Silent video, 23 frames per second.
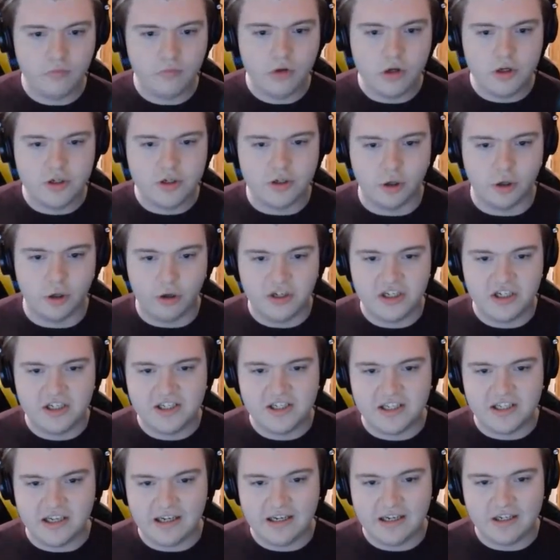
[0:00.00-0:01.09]
So as you can
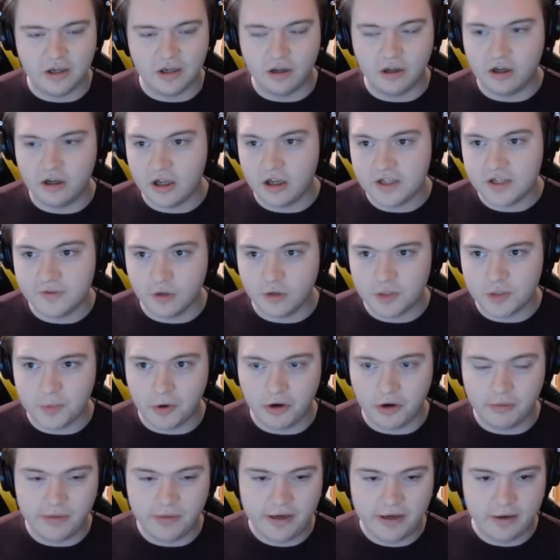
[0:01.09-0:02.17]
see, he's going to cast Frostbolt
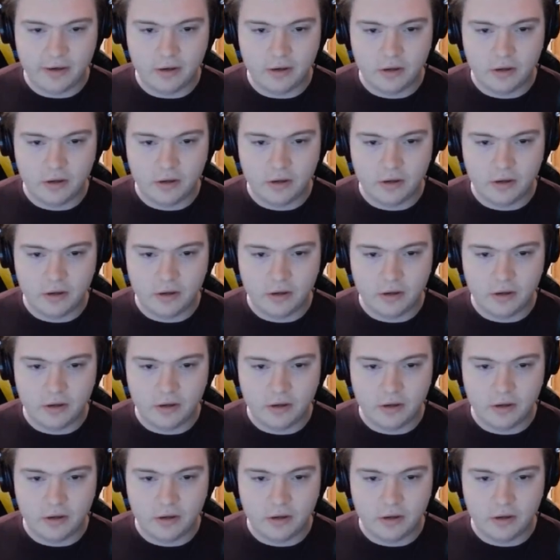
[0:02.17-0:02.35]
on me.